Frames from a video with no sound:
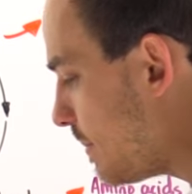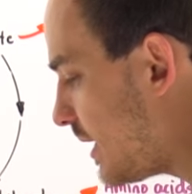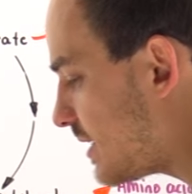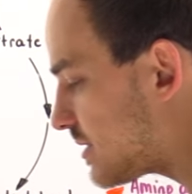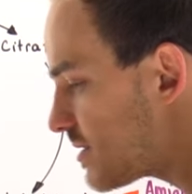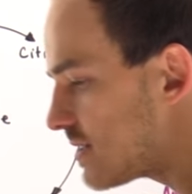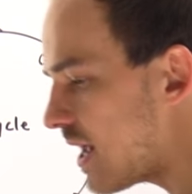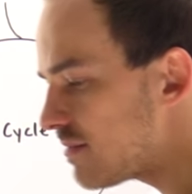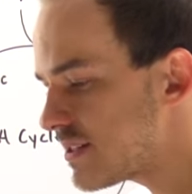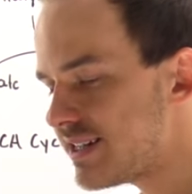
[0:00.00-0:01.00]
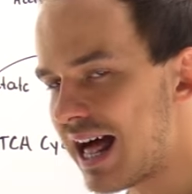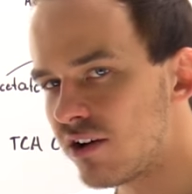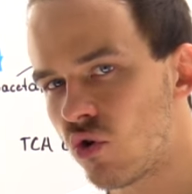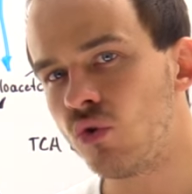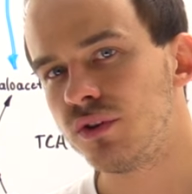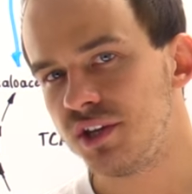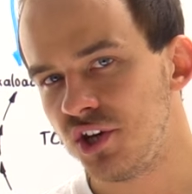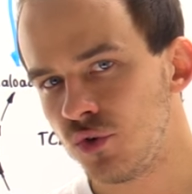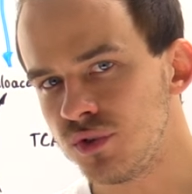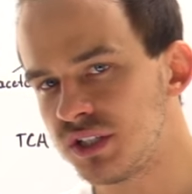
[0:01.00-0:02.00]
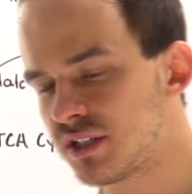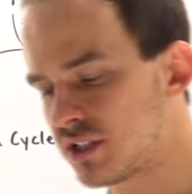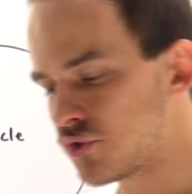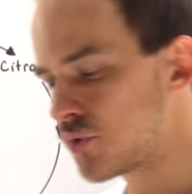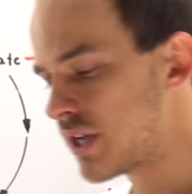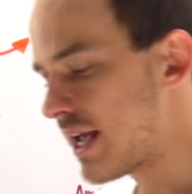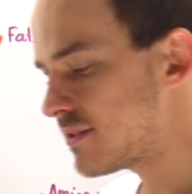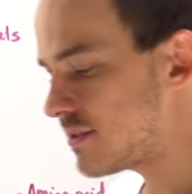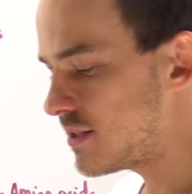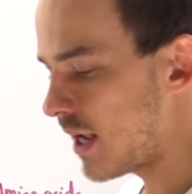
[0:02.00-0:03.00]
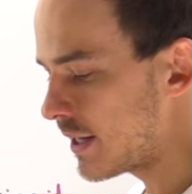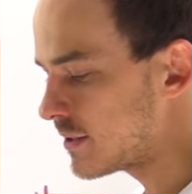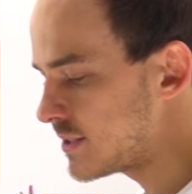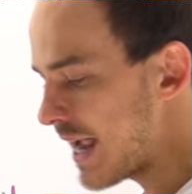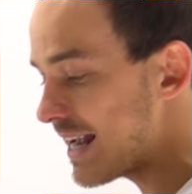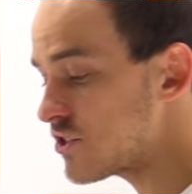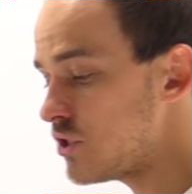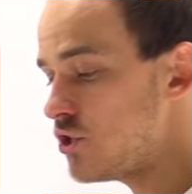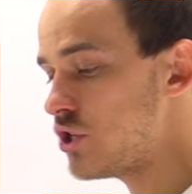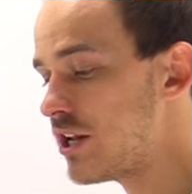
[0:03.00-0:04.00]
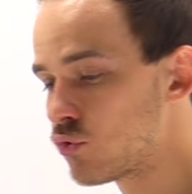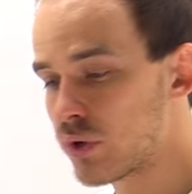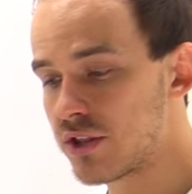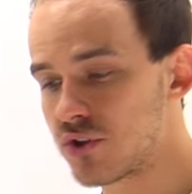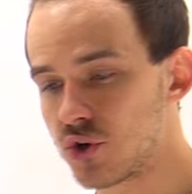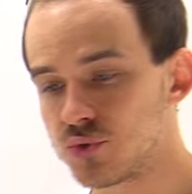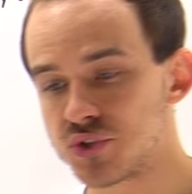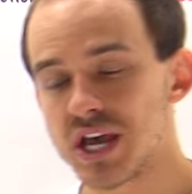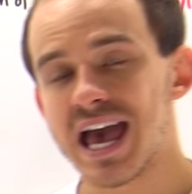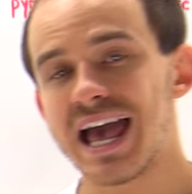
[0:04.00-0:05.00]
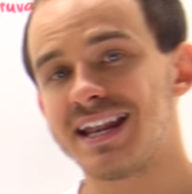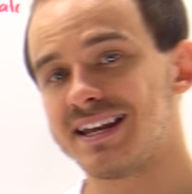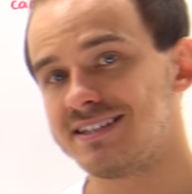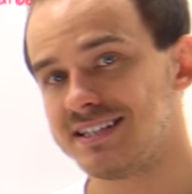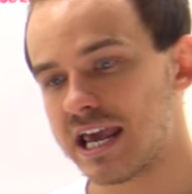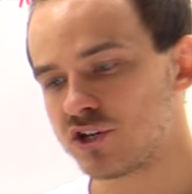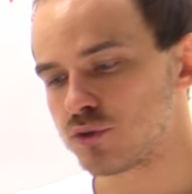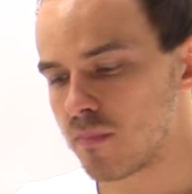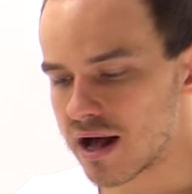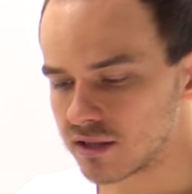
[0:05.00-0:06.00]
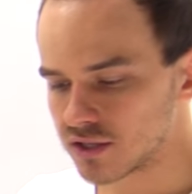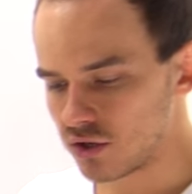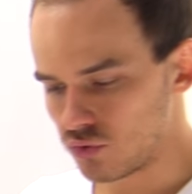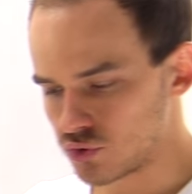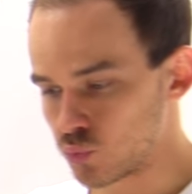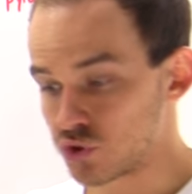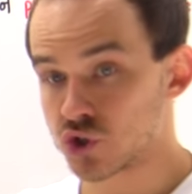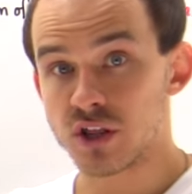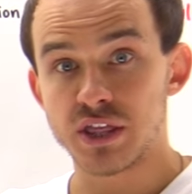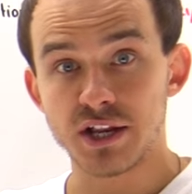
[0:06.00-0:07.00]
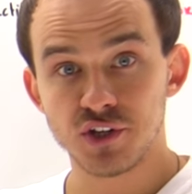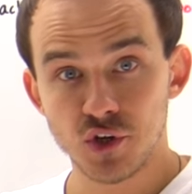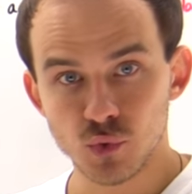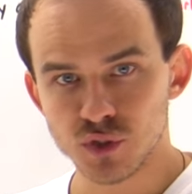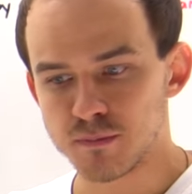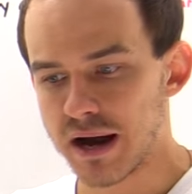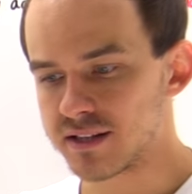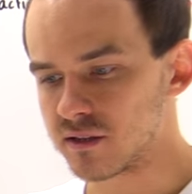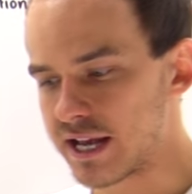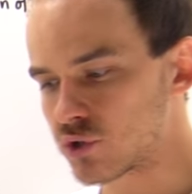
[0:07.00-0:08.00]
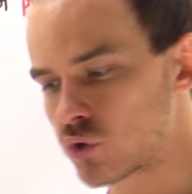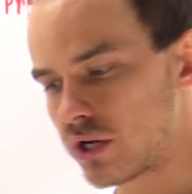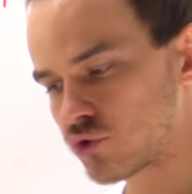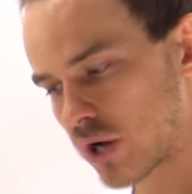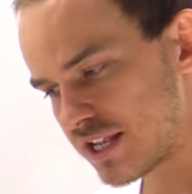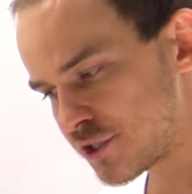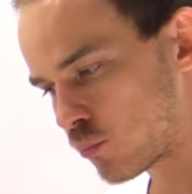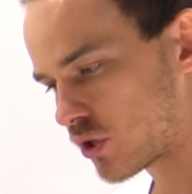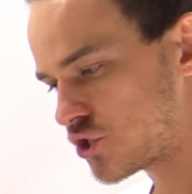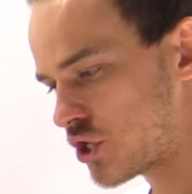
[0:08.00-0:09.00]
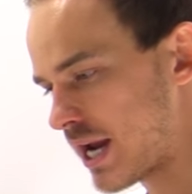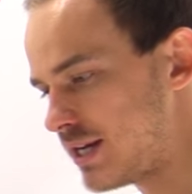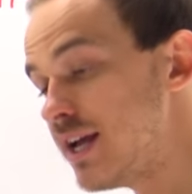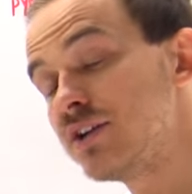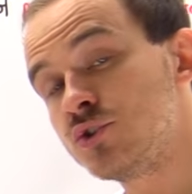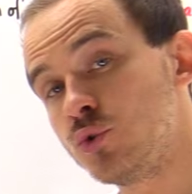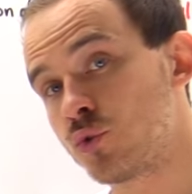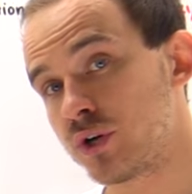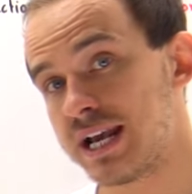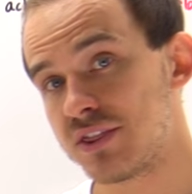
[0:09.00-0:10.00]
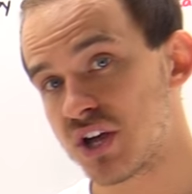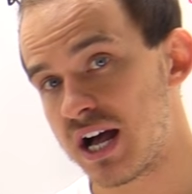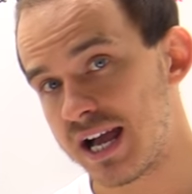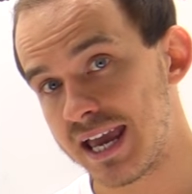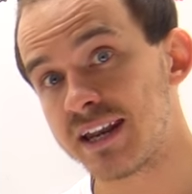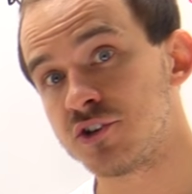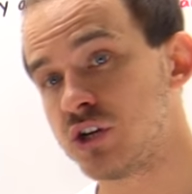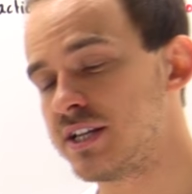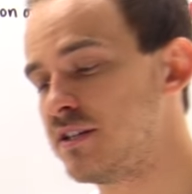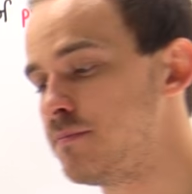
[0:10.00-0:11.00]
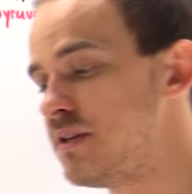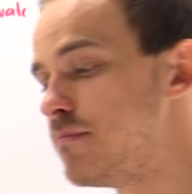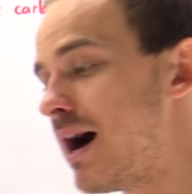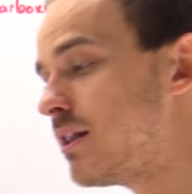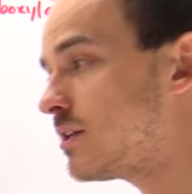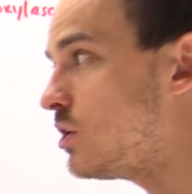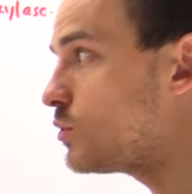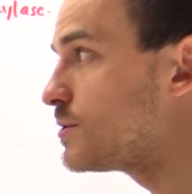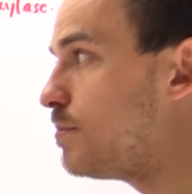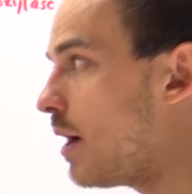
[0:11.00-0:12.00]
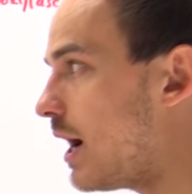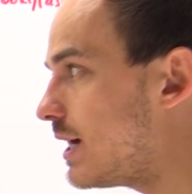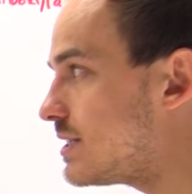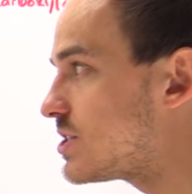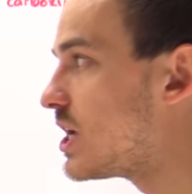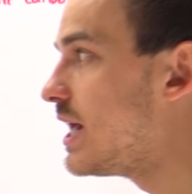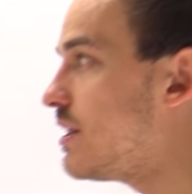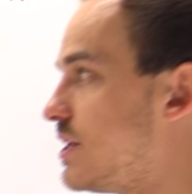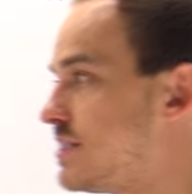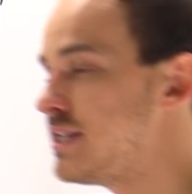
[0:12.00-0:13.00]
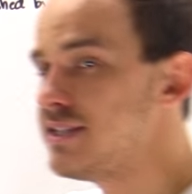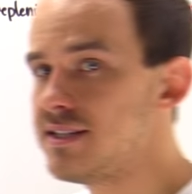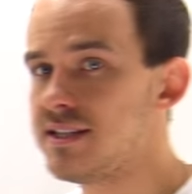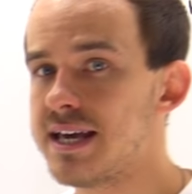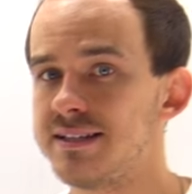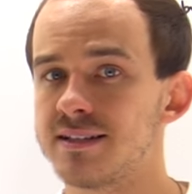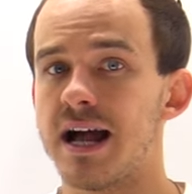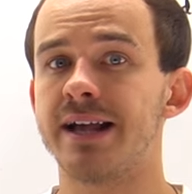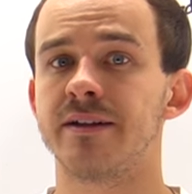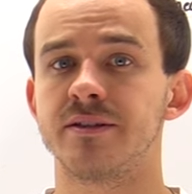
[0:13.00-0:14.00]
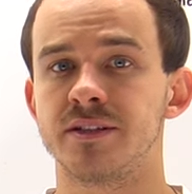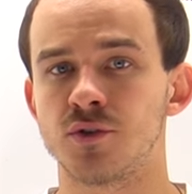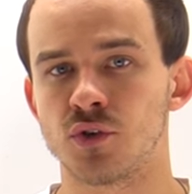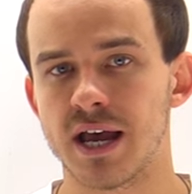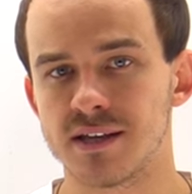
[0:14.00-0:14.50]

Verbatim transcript: because the cells not only use the citric acid cycle to actually generate those NADH molecules, which are then used by the electron transport chain to create the high energy ATP molecules, but the TCA cycle, the citric